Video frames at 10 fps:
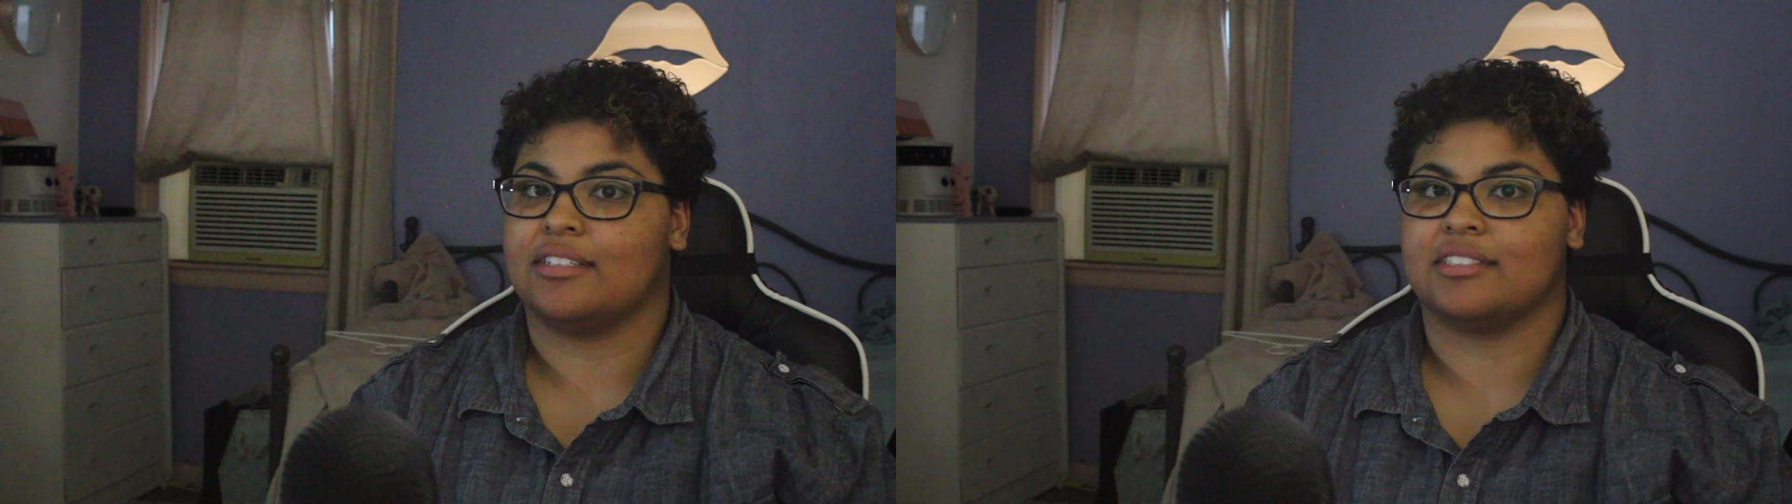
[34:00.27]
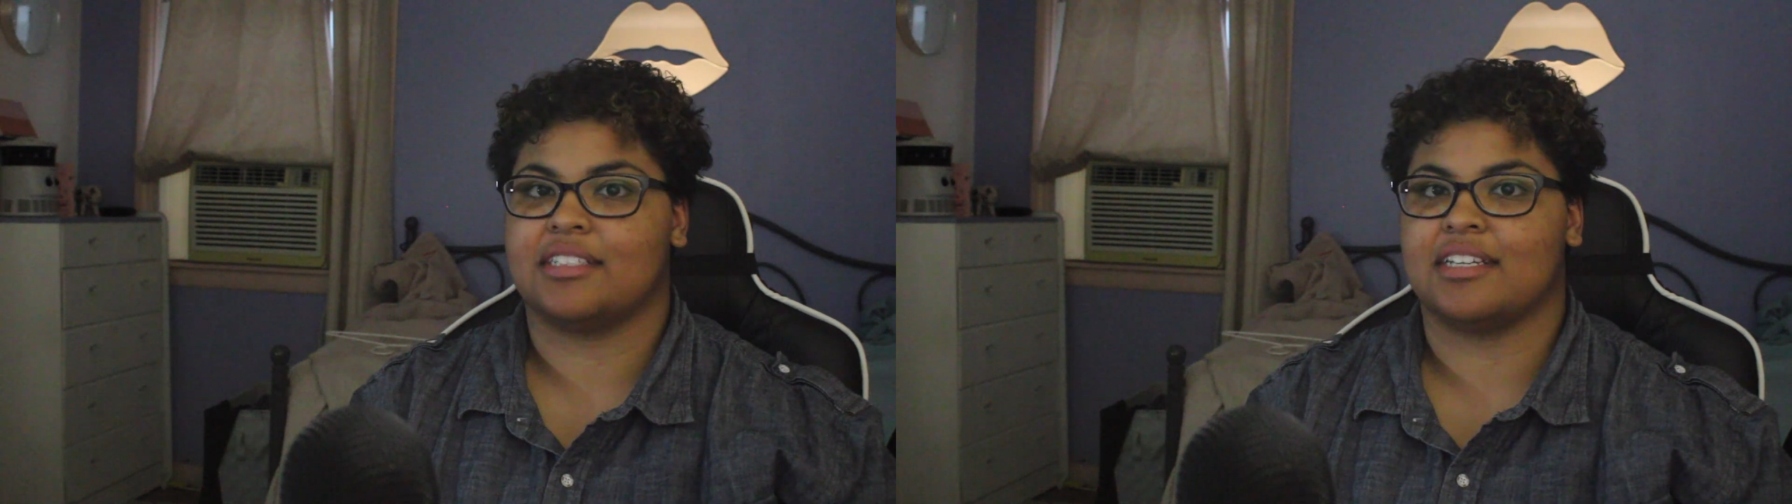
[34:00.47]

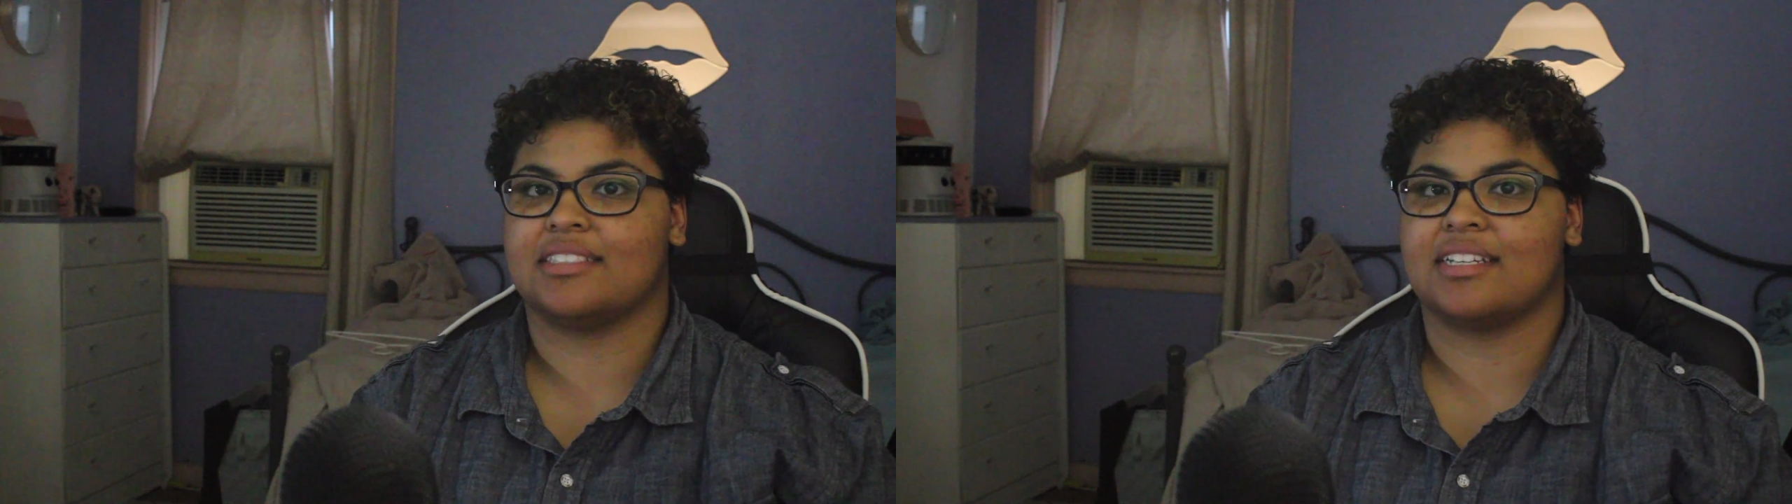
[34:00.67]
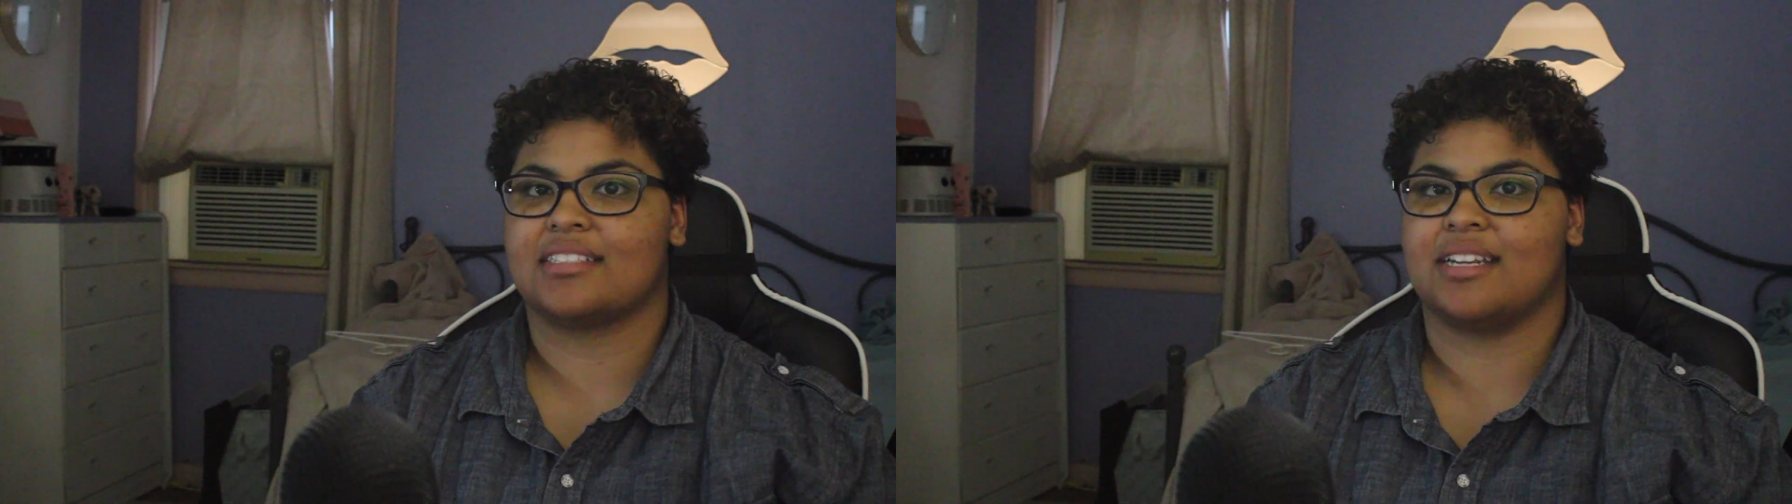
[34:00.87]
I'll see you
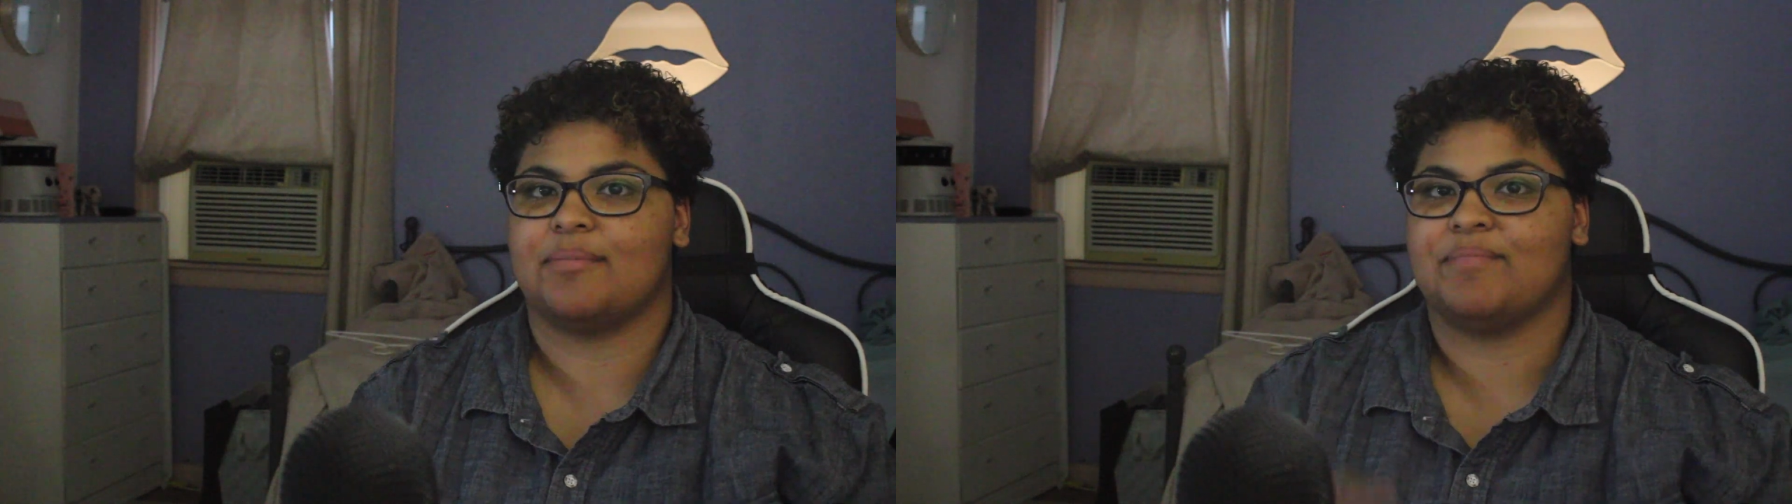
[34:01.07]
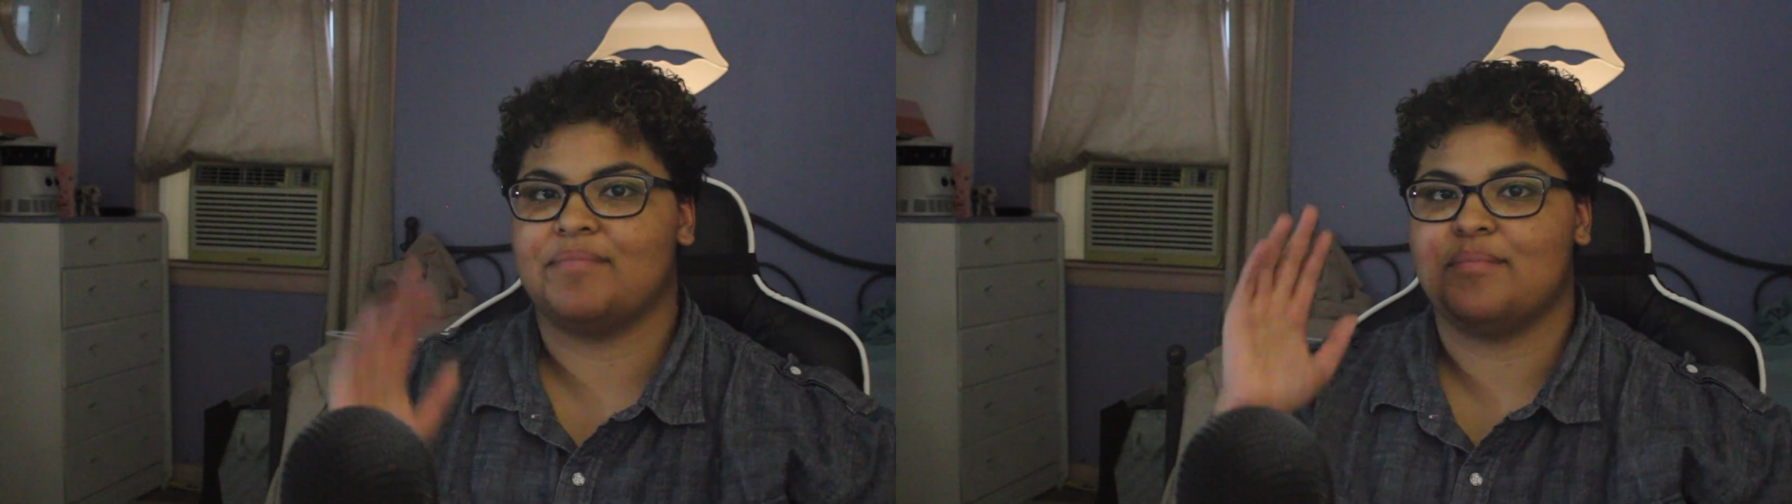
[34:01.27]
guys next
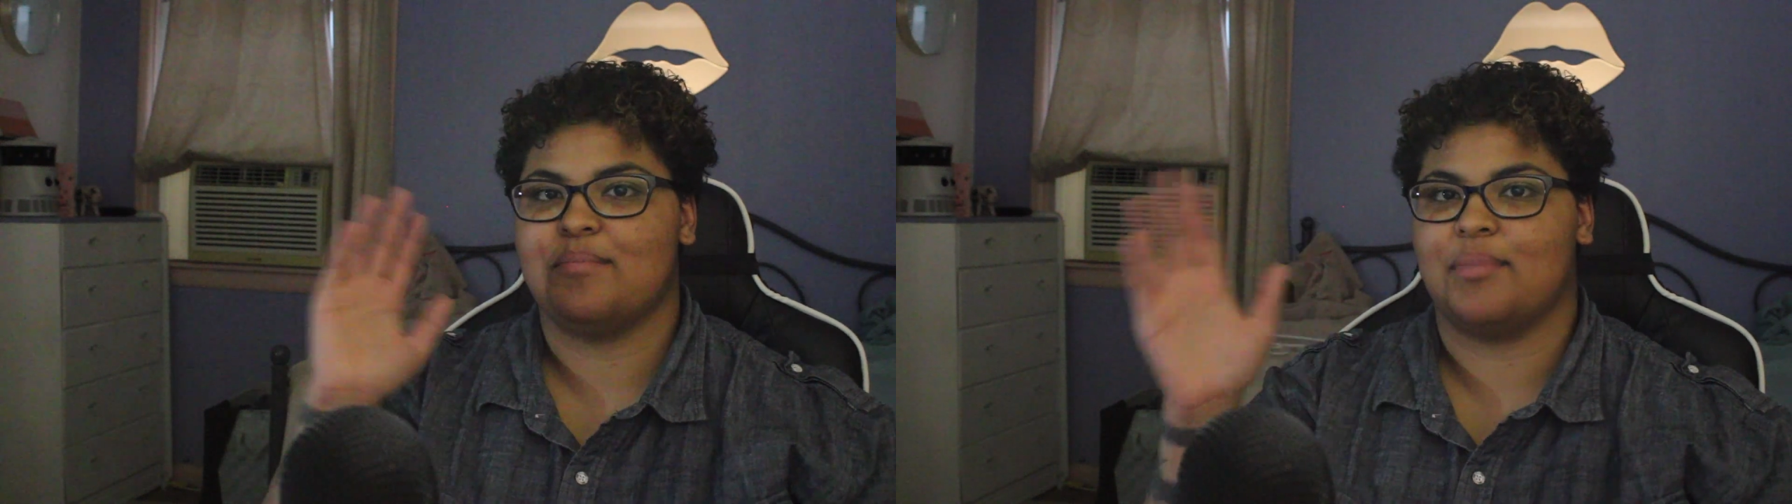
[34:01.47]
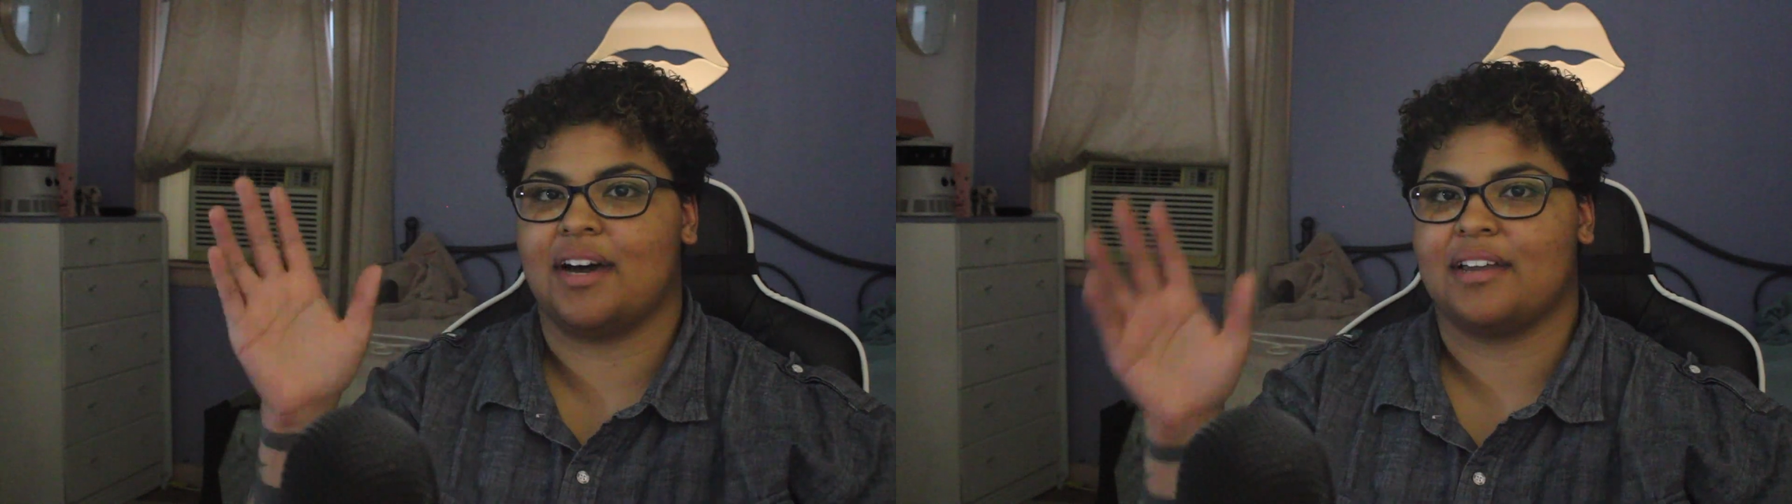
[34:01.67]
time.
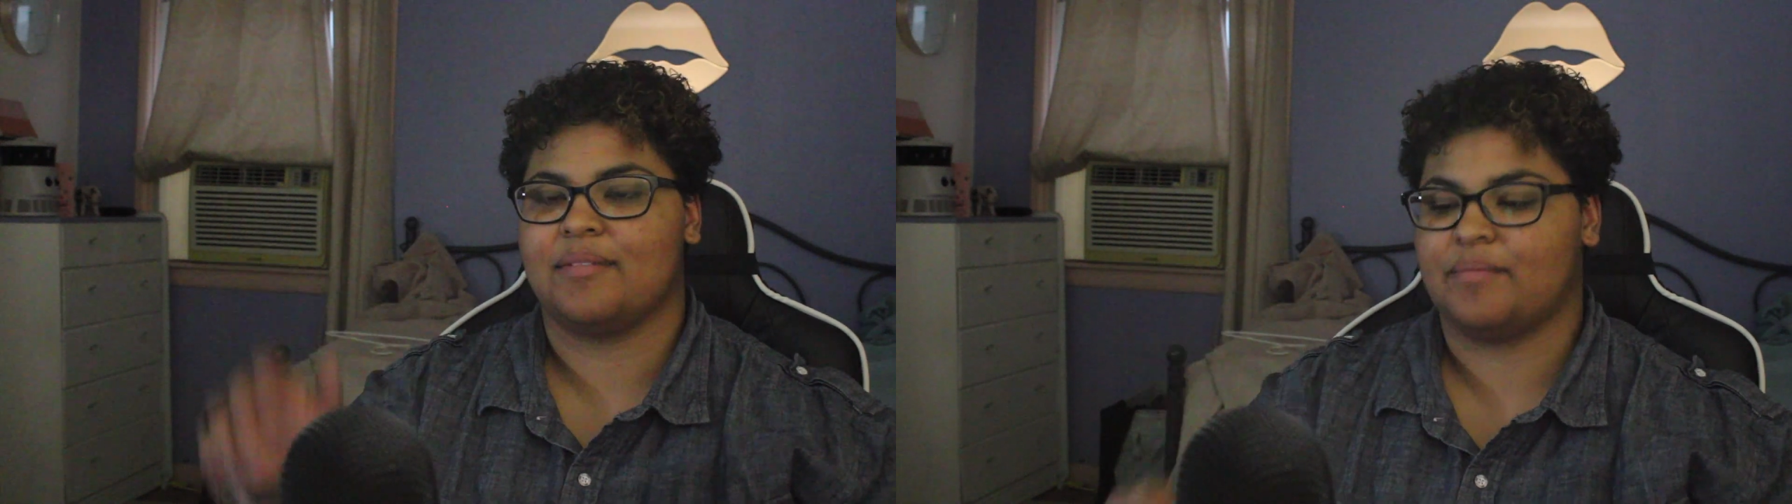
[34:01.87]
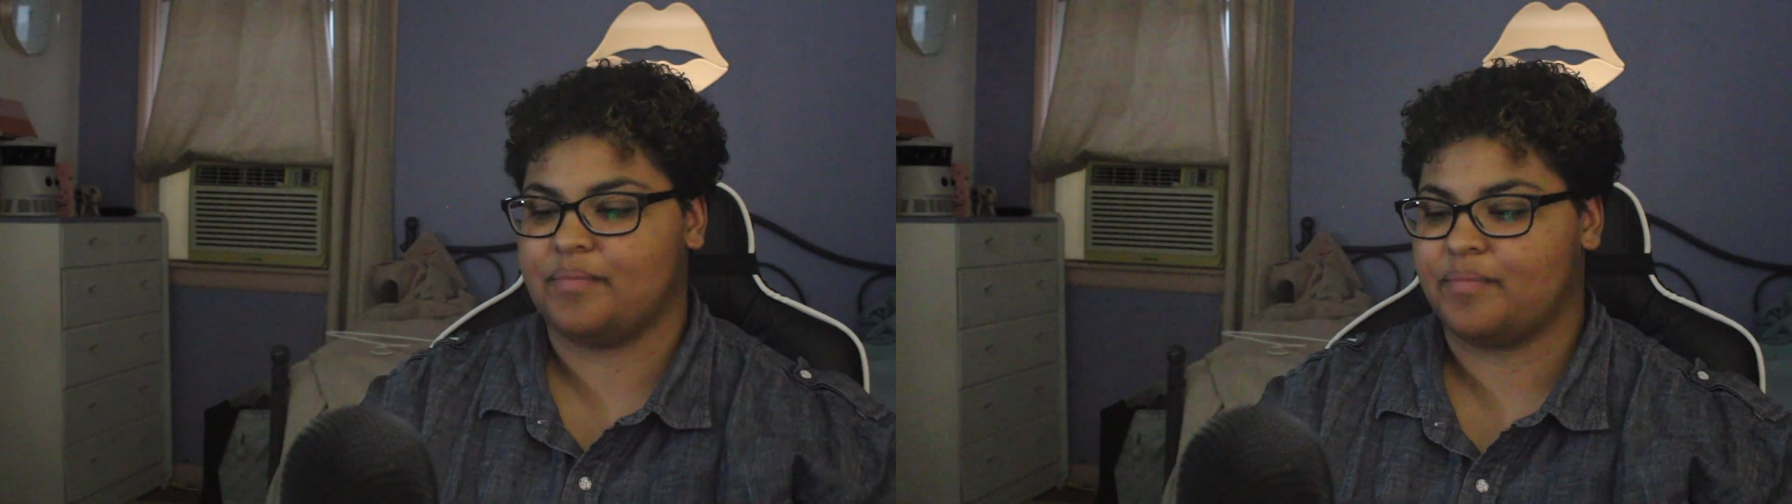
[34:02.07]

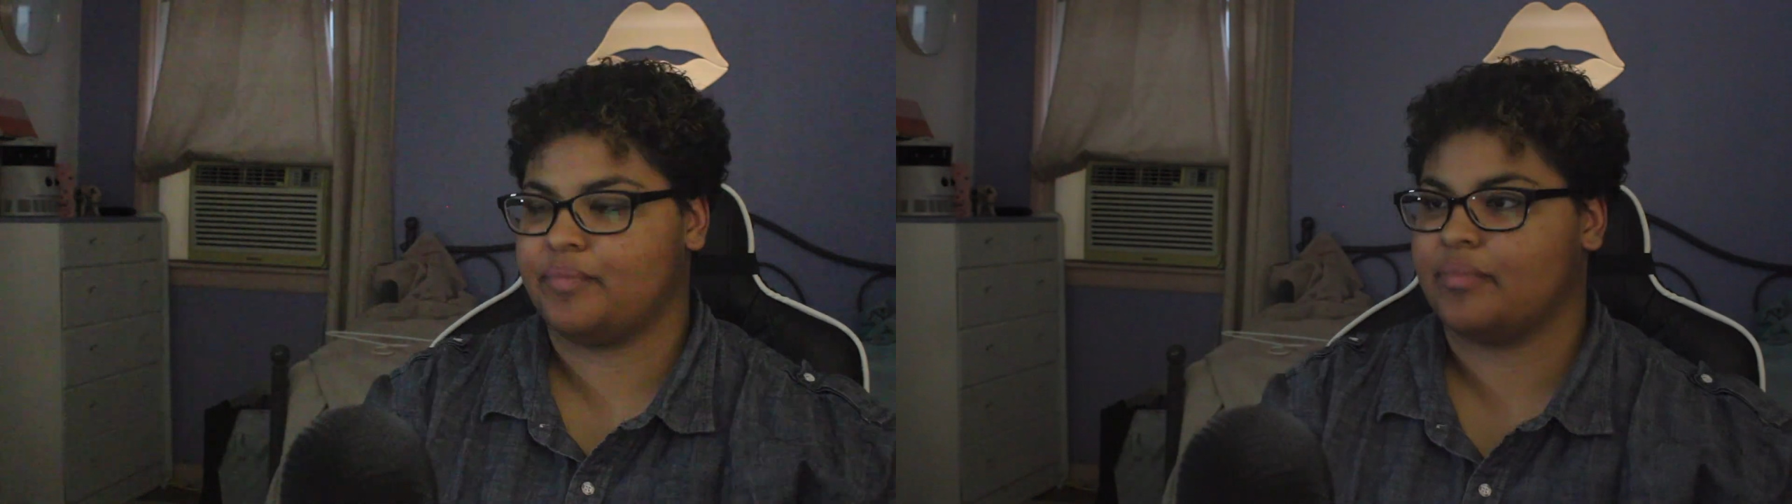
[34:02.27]
Bye.